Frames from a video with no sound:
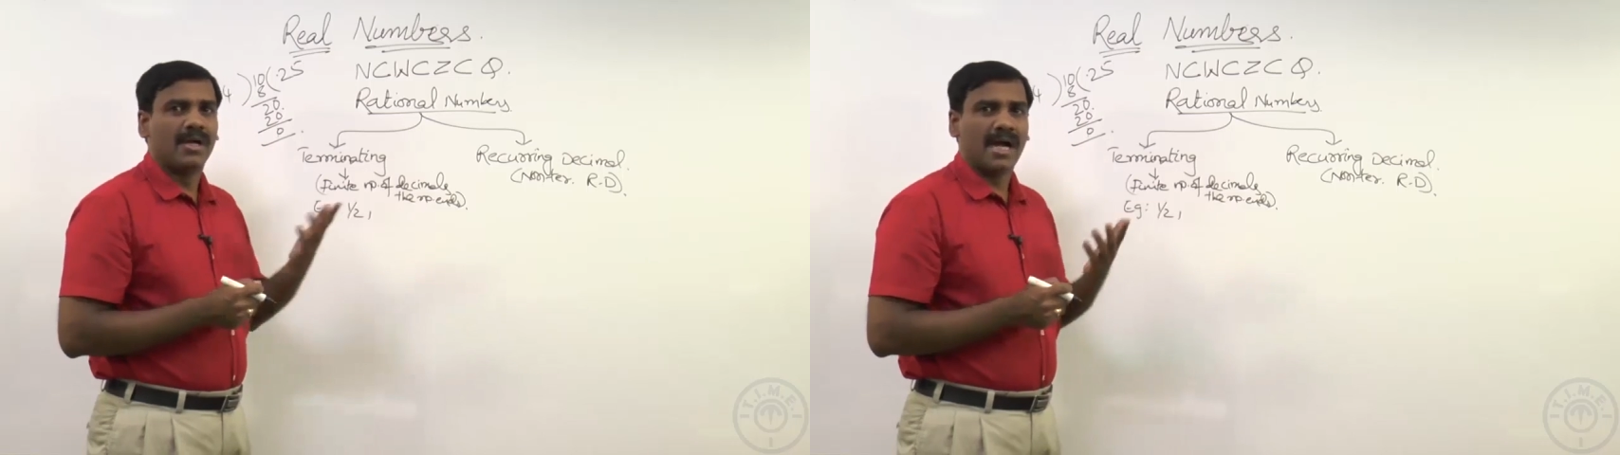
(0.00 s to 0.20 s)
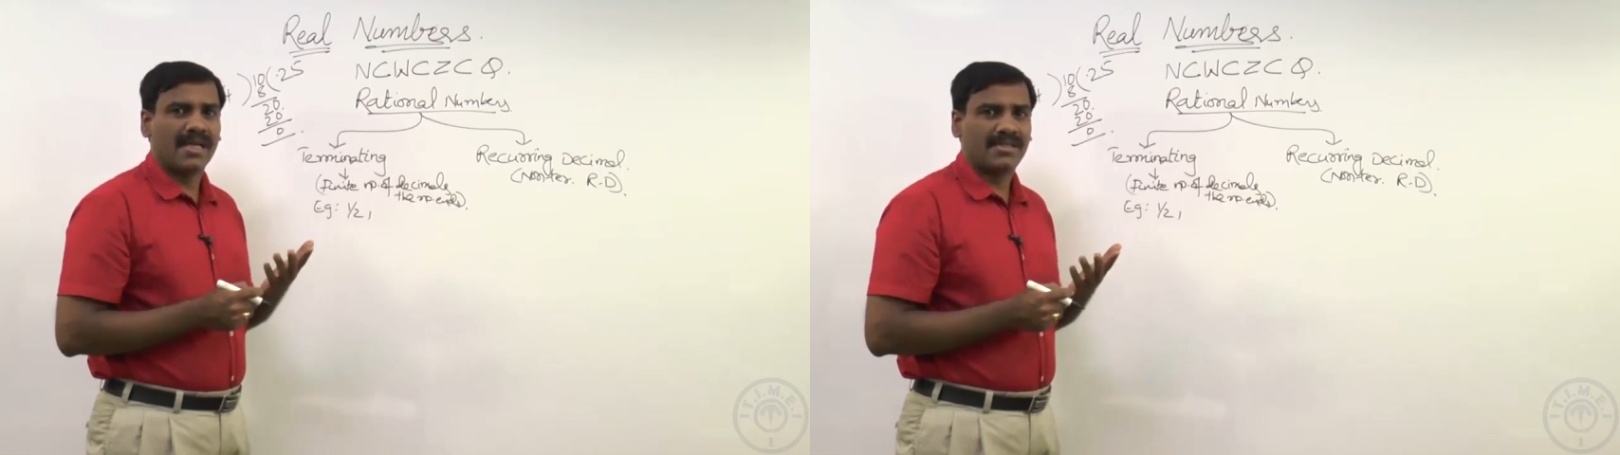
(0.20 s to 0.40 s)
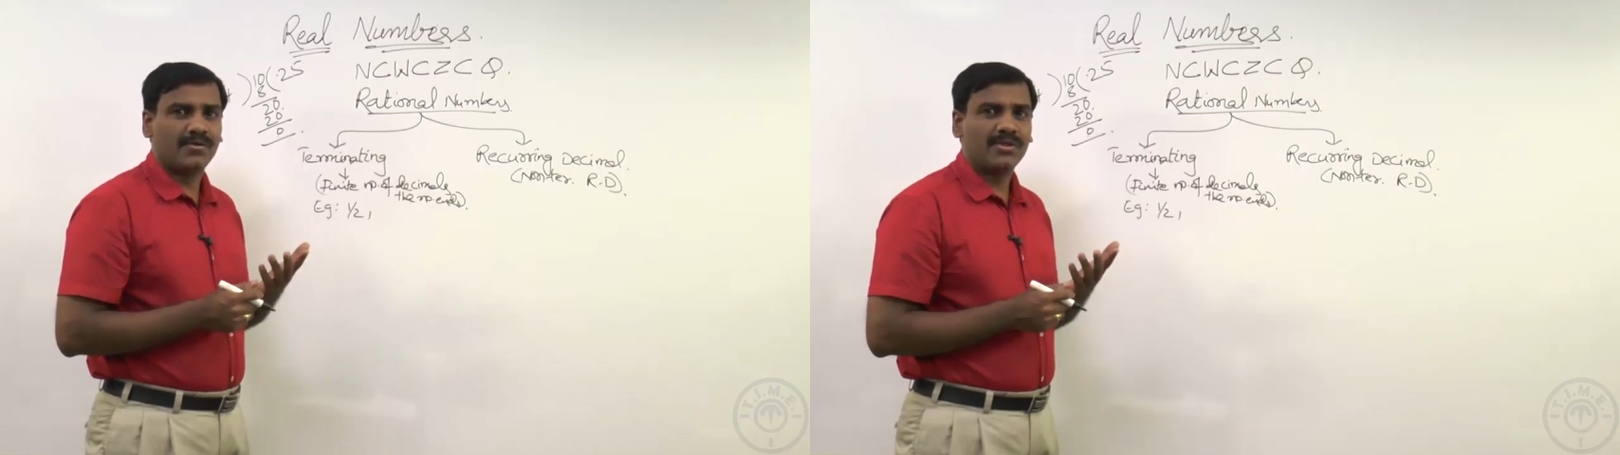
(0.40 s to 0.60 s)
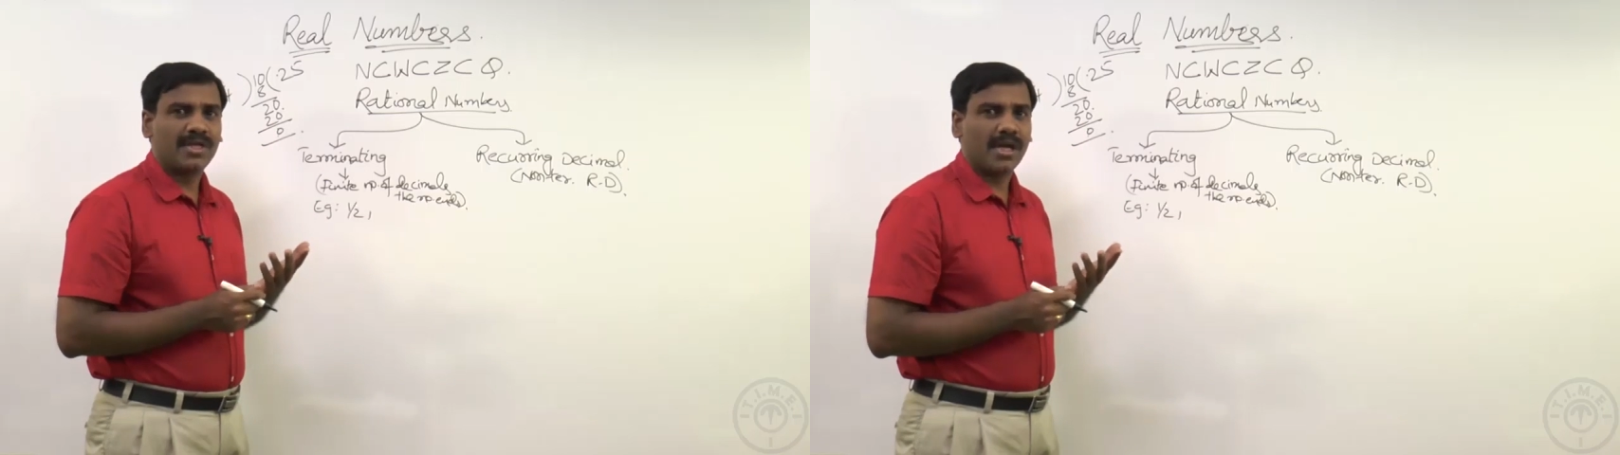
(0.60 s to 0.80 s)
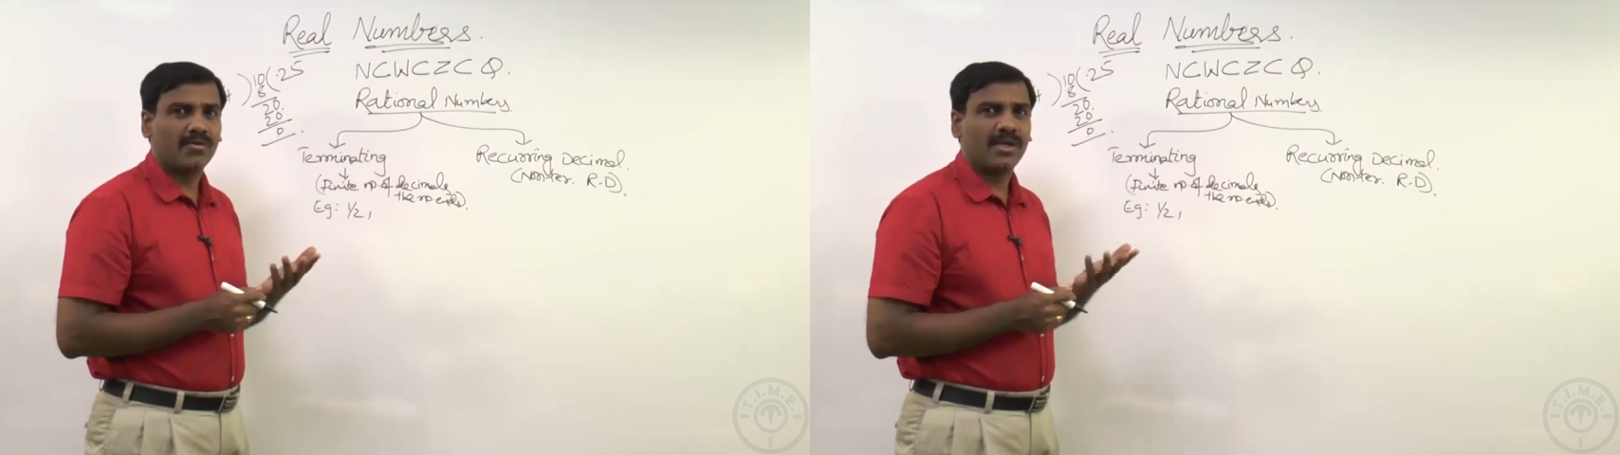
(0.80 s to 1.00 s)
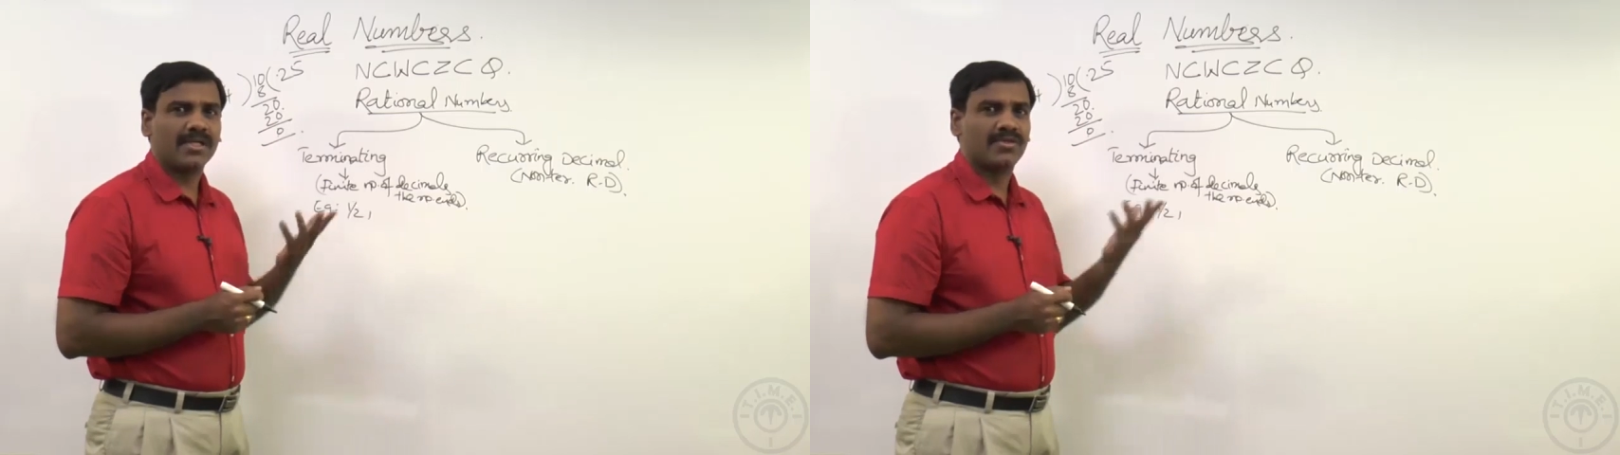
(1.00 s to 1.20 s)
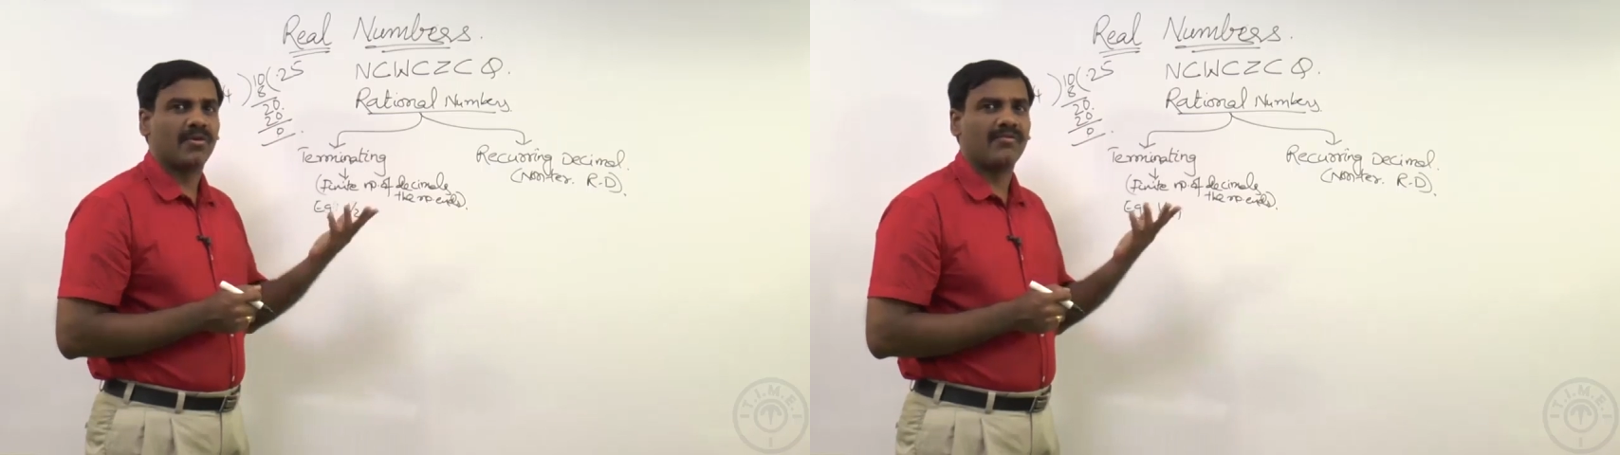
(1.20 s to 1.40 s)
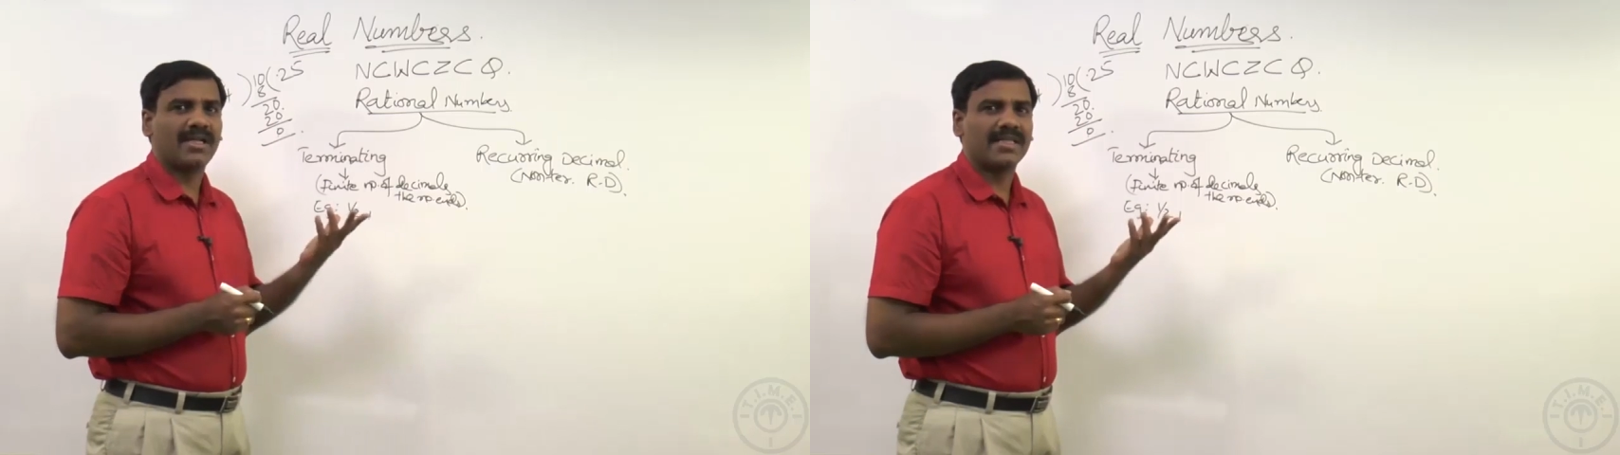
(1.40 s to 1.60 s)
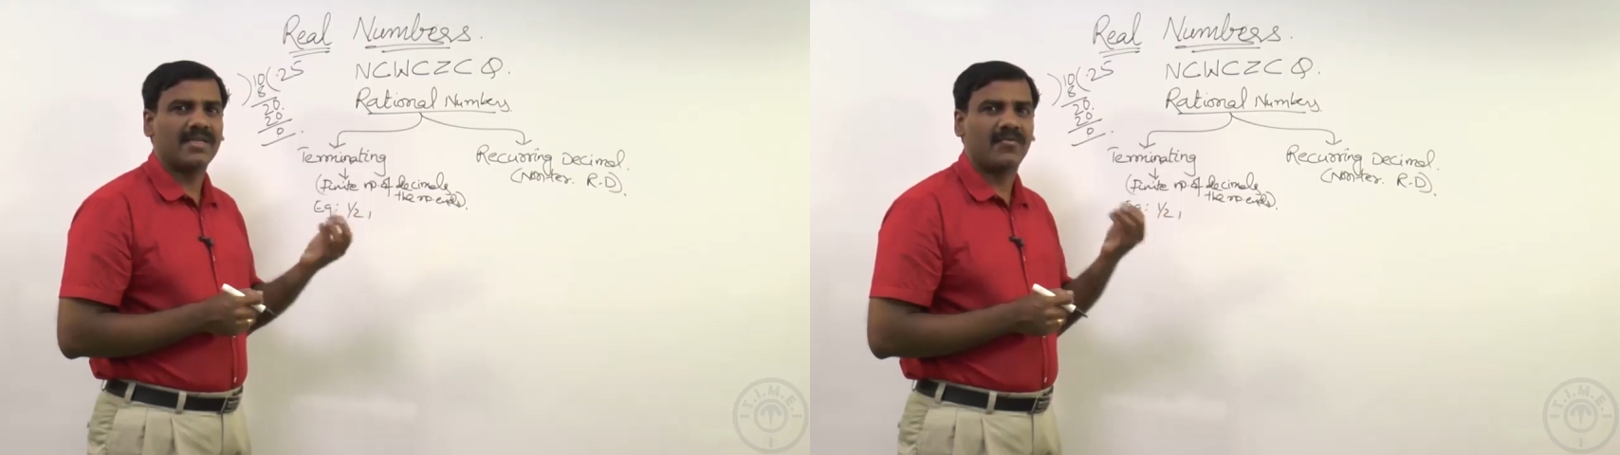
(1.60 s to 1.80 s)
as 2 is not going, so what we can say,